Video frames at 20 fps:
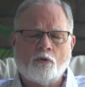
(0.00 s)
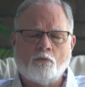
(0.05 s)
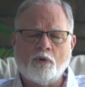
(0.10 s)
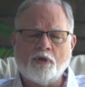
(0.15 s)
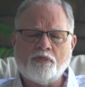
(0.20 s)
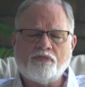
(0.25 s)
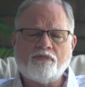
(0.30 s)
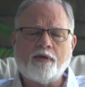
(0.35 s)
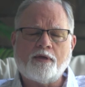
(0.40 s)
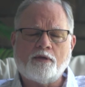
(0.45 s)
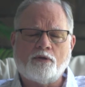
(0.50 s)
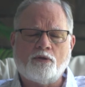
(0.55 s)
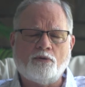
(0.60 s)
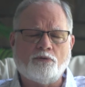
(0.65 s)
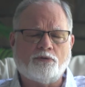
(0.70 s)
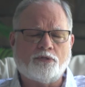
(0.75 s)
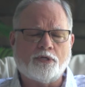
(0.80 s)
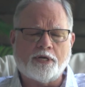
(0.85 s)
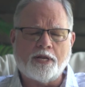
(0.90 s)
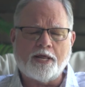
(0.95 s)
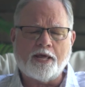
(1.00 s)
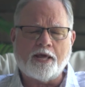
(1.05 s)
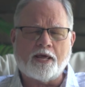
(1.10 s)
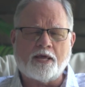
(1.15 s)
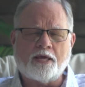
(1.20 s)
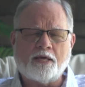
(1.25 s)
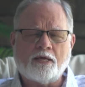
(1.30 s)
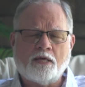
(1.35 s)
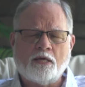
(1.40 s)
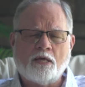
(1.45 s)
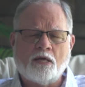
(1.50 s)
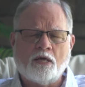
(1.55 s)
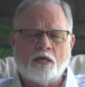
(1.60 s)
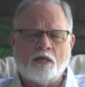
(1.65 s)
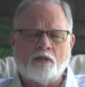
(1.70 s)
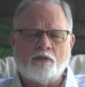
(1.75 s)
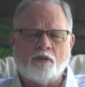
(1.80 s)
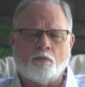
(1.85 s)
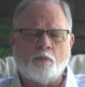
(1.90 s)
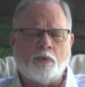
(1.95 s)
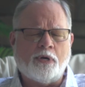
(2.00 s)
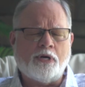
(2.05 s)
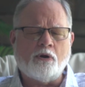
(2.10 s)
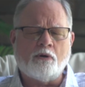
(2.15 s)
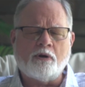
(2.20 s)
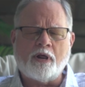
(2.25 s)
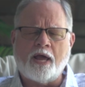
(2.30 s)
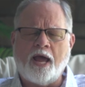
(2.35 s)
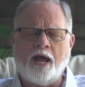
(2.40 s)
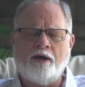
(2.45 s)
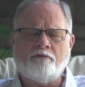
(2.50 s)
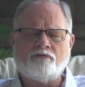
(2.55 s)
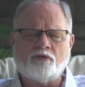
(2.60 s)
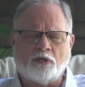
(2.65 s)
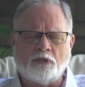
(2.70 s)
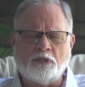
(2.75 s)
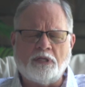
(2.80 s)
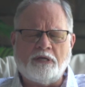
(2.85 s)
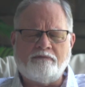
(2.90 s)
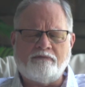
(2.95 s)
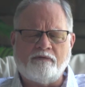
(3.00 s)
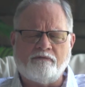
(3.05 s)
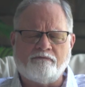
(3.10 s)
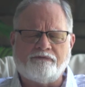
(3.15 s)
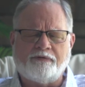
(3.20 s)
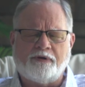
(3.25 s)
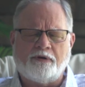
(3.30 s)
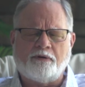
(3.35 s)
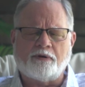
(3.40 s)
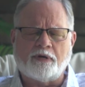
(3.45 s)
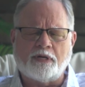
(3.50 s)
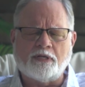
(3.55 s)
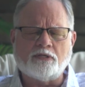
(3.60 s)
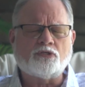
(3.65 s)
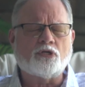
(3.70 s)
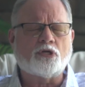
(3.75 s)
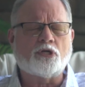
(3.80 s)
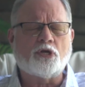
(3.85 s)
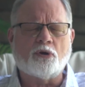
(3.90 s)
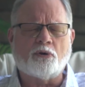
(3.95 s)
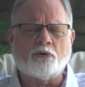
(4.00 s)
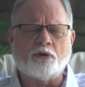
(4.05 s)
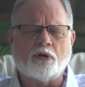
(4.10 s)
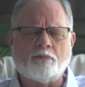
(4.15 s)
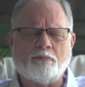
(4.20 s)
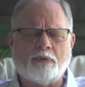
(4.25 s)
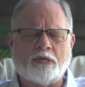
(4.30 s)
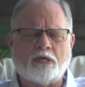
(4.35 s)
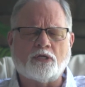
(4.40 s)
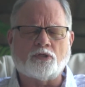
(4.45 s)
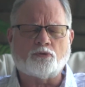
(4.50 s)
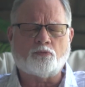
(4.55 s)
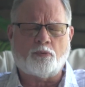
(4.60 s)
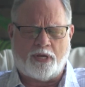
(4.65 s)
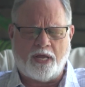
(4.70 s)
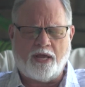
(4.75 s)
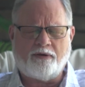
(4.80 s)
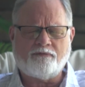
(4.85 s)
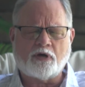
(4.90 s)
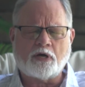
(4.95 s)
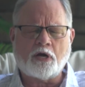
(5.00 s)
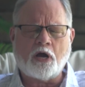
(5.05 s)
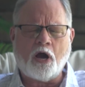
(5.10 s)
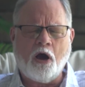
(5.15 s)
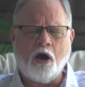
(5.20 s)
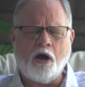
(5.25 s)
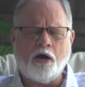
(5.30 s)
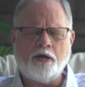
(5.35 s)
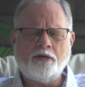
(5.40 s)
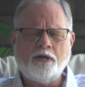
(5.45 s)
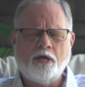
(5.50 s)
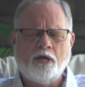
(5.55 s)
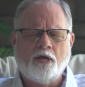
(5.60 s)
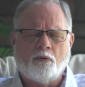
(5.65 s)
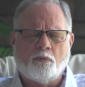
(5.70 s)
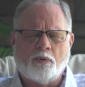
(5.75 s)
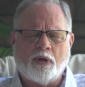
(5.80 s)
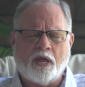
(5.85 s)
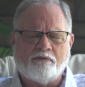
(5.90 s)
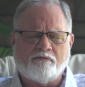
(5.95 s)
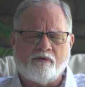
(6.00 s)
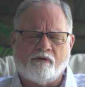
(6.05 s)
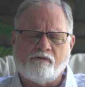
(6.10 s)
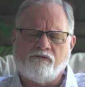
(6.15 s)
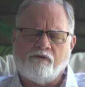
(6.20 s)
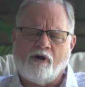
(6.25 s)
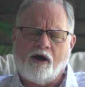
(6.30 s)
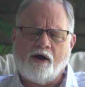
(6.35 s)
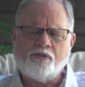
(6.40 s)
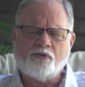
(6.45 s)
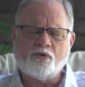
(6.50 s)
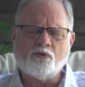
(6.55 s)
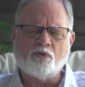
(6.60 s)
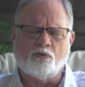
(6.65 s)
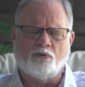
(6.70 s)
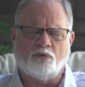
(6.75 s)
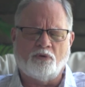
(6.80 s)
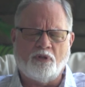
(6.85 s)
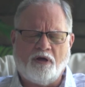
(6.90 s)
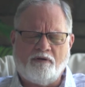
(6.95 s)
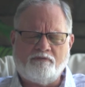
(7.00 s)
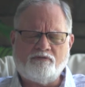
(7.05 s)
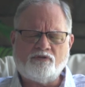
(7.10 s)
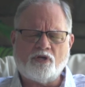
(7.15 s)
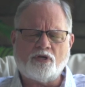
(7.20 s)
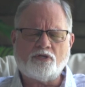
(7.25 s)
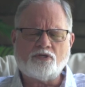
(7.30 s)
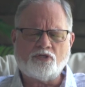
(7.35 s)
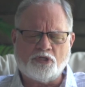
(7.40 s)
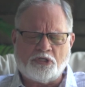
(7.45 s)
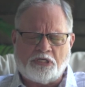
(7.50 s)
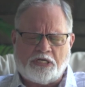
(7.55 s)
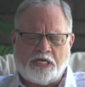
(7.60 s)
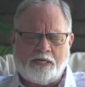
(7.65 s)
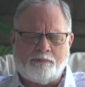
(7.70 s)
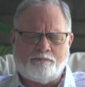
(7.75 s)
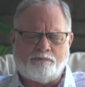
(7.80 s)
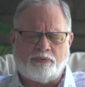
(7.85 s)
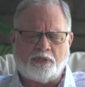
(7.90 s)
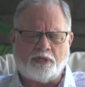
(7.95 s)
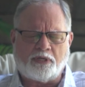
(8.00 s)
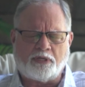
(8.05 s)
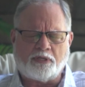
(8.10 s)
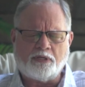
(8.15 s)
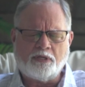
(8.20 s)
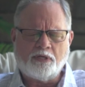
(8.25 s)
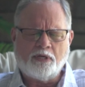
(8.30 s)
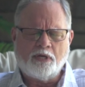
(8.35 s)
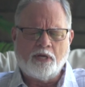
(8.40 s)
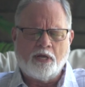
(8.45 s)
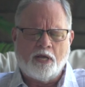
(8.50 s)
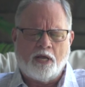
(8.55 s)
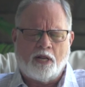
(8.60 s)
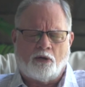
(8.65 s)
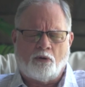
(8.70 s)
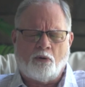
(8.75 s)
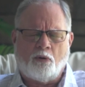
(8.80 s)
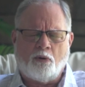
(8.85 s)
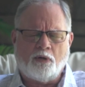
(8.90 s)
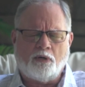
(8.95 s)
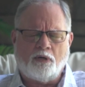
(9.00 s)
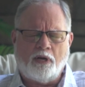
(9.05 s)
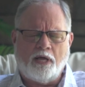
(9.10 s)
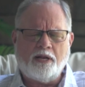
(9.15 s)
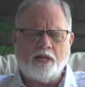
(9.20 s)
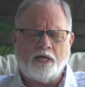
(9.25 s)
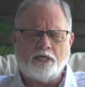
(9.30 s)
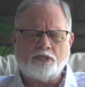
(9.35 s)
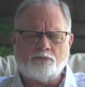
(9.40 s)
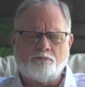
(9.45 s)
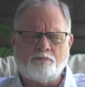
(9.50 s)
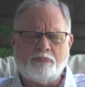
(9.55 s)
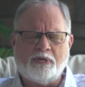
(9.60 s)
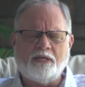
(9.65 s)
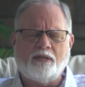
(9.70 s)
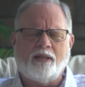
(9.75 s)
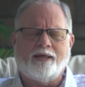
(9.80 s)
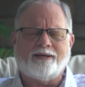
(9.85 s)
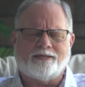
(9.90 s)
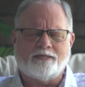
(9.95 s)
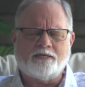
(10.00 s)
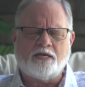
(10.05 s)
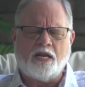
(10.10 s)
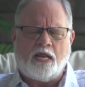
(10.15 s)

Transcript: we thank you today that we don't have to live in fear and insecurity because we have a God, we have a Father who loves us deeply. Lord, let us be like